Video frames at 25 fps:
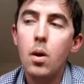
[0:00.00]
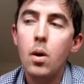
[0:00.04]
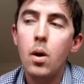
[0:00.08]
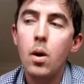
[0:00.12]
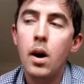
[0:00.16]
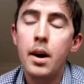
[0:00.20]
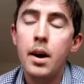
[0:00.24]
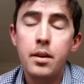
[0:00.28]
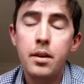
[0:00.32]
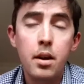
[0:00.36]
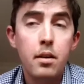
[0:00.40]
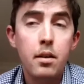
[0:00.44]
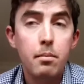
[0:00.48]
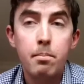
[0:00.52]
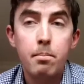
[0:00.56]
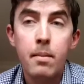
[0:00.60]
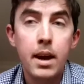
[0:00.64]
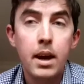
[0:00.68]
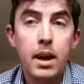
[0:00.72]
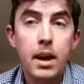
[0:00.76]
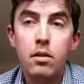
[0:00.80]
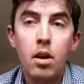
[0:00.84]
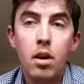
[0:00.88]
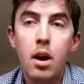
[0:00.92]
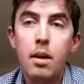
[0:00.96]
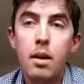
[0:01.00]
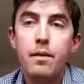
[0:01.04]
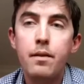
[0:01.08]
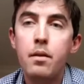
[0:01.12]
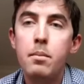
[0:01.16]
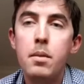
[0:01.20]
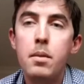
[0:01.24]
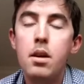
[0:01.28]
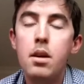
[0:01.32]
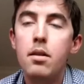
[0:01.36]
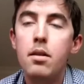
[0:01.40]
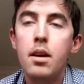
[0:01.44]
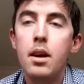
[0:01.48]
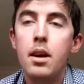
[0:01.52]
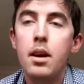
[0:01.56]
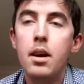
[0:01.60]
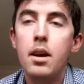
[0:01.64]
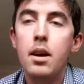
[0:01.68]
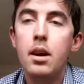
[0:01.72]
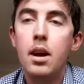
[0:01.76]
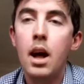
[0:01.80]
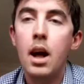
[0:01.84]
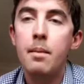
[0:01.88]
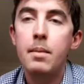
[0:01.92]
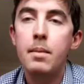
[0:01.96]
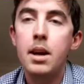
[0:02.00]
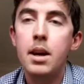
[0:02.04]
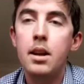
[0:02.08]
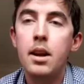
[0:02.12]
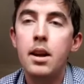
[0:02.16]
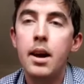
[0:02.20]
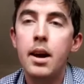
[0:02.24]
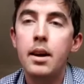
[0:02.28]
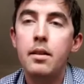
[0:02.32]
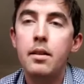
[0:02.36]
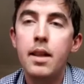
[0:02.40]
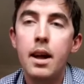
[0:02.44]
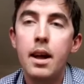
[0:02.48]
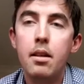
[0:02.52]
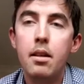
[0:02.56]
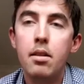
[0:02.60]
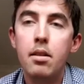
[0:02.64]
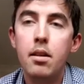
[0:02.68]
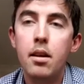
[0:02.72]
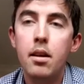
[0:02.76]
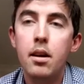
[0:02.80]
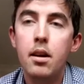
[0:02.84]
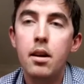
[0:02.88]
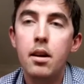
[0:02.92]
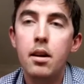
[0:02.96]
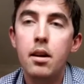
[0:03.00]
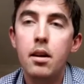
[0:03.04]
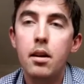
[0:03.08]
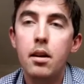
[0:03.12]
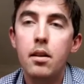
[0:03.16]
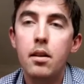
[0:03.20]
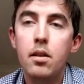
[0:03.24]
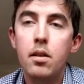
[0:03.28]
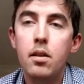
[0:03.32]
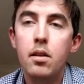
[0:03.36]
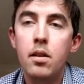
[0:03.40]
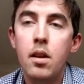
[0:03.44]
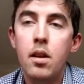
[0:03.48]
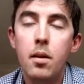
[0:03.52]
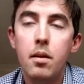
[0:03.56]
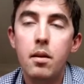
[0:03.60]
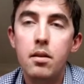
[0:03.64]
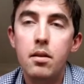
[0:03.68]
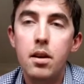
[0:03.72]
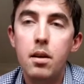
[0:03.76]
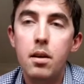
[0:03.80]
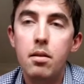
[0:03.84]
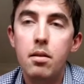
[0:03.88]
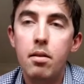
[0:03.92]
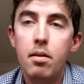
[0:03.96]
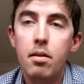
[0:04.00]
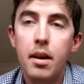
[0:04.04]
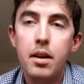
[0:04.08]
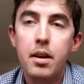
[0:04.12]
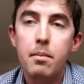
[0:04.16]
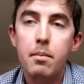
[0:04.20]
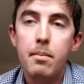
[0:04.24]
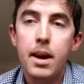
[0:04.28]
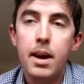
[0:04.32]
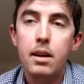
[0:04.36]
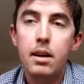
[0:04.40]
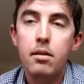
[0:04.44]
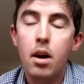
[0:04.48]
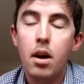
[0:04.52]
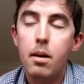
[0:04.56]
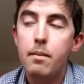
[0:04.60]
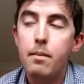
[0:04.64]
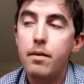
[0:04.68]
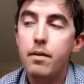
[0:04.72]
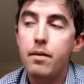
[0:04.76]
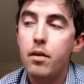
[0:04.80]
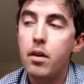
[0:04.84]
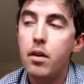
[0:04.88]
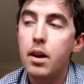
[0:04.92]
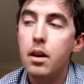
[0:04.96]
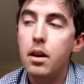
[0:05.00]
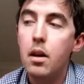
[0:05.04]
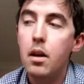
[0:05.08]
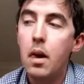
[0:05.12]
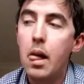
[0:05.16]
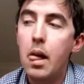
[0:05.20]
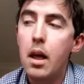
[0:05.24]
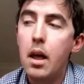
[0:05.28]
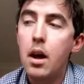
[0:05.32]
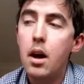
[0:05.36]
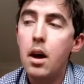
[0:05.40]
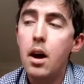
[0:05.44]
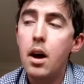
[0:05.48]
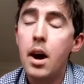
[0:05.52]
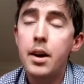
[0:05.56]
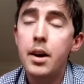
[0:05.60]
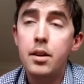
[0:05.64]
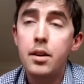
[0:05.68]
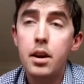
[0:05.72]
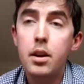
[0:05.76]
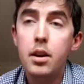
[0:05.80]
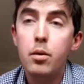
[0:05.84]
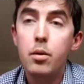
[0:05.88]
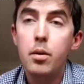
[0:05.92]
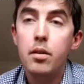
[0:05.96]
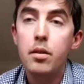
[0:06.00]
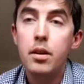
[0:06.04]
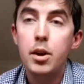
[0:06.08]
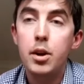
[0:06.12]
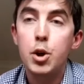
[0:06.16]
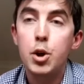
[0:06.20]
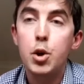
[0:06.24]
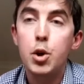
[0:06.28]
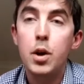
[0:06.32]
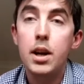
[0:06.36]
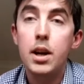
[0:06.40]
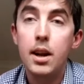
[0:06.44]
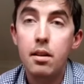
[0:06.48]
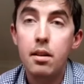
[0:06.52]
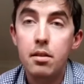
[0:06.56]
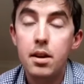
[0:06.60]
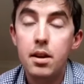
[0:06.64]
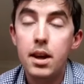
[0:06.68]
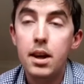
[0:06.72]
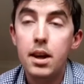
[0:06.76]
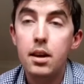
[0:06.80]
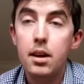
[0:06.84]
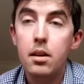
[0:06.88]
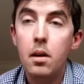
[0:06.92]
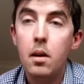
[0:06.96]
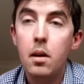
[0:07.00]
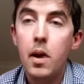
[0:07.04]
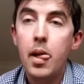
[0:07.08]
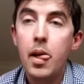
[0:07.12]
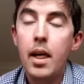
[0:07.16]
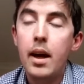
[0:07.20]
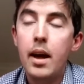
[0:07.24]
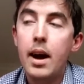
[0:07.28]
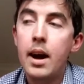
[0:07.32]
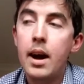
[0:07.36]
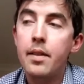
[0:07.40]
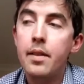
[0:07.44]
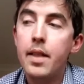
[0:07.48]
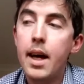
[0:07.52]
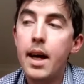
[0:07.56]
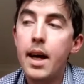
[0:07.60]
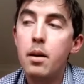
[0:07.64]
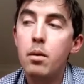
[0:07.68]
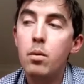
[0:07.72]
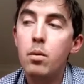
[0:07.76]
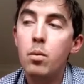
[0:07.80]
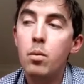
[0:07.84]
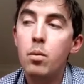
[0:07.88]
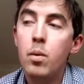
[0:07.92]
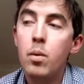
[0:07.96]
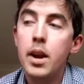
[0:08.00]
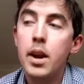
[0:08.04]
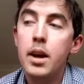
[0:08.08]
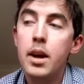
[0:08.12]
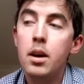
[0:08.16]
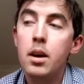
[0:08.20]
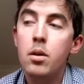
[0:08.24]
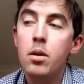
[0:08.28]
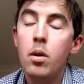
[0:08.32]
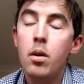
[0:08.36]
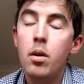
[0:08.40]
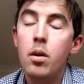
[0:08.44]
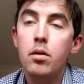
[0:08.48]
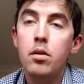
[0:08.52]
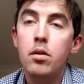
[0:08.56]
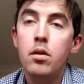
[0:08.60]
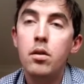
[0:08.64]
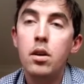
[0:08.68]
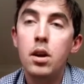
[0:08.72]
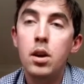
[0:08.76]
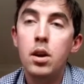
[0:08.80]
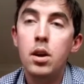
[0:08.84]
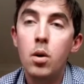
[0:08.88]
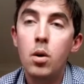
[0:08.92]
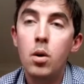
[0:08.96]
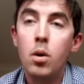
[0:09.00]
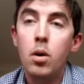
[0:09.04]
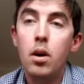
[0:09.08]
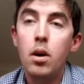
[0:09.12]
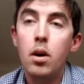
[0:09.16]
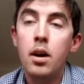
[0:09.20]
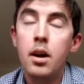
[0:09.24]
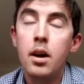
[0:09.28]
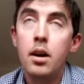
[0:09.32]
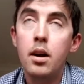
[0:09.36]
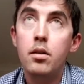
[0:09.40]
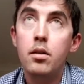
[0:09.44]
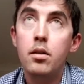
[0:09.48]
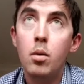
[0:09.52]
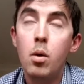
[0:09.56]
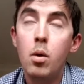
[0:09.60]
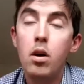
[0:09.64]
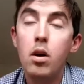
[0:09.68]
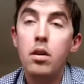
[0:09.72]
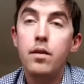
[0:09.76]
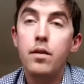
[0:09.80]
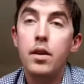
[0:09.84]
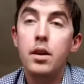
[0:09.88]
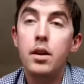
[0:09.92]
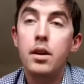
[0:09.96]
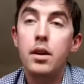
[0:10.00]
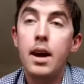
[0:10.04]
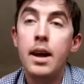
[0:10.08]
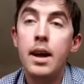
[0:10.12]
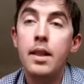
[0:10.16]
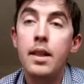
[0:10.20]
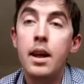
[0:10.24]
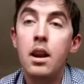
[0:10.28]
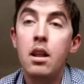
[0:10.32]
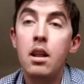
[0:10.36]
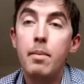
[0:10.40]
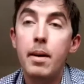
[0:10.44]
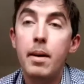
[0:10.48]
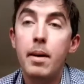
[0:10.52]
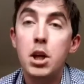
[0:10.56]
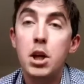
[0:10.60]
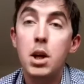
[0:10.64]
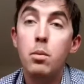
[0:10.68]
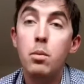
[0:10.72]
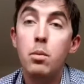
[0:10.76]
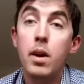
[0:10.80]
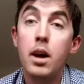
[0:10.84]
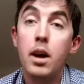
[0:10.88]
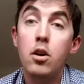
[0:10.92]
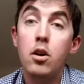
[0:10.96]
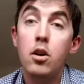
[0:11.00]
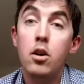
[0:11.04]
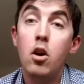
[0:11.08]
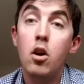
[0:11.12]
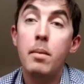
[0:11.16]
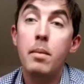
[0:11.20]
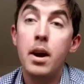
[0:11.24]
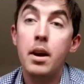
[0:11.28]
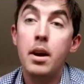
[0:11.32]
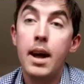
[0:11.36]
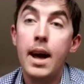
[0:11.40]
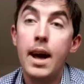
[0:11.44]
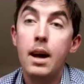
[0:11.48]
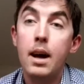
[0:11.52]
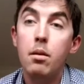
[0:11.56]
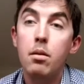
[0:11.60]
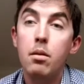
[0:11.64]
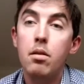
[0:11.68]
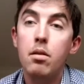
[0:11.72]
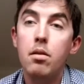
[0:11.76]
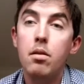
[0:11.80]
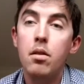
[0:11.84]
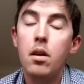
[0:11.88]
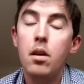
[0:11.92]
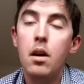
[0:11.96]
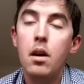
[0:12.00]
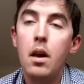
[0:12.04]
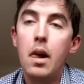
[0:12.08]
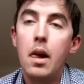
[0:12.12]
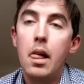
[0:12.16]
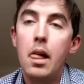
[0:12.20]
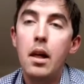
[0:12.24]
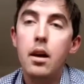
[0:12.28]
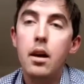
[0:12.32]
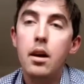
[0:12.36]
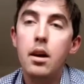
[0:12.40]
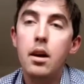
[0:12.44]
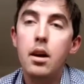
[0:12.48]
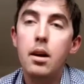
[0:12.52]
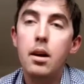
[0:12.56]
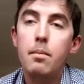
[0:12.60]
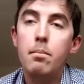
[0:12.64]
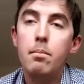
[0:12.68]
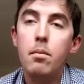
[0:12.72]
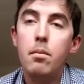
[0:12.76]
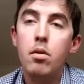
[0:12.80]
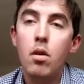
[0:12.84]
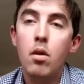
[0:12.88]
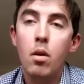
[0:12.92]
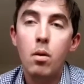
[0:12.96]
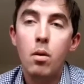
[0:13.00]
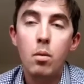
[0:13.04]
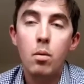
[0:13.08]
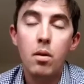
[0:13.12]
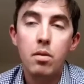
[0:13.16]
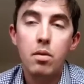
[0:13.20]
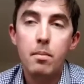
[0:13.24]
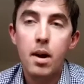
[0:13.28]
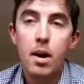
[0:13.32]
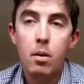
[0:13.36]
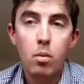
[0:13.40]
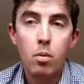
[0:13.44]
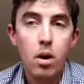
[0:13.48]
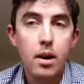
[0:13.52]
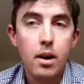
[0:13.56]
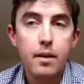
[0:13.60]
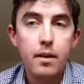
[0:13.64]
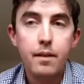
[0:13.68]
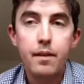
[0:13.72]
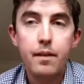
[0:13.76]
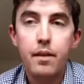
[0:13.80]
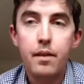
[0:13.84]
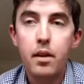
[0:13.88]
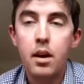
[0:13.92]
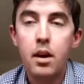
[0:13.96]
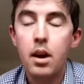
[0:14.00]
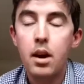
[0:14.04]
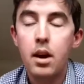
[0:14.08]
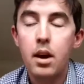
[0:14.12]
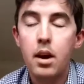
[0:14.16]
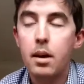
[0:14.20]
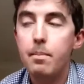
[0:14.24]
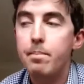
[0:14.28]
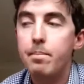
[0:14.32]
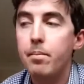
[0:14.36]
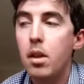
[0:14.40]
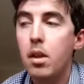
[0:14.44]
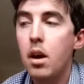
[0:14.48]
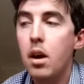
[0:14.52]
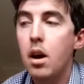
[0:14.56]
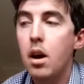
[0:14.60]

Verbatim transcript: I didn't make time for music. I mean, like, that's a, no excuses. I didn't make time for it. I did always enjoy listening and then when I got to York, uh, to Oxford, and then especially when I got my own house, um, so with my wife, um,